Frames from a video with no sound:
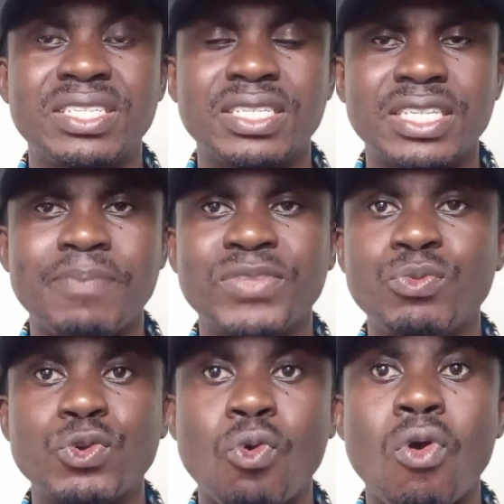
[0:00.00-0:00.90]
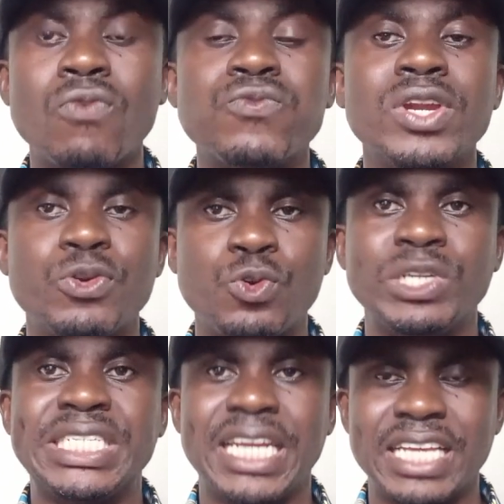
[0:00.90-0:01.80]
something we call
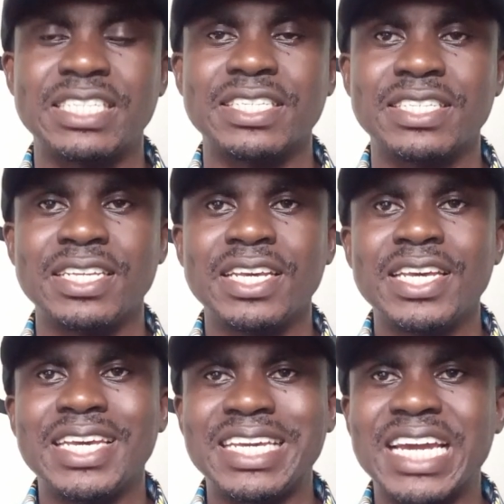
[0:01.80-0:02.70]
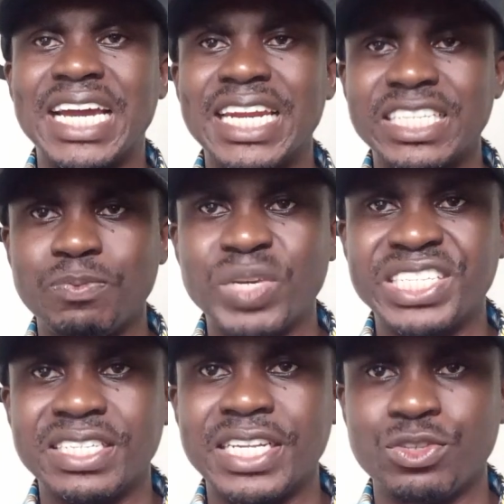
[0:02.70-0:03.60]
folliculogenesis, in our next
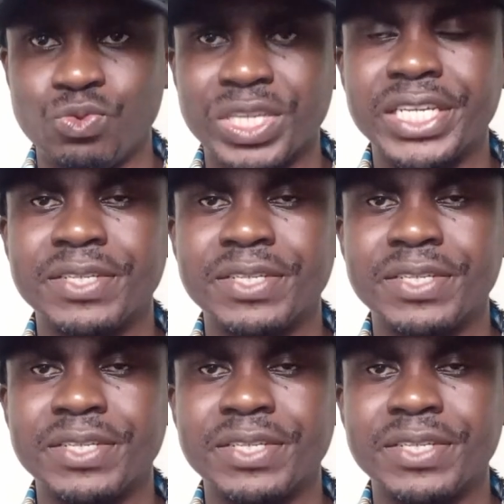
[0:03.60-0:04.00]
meeting next week.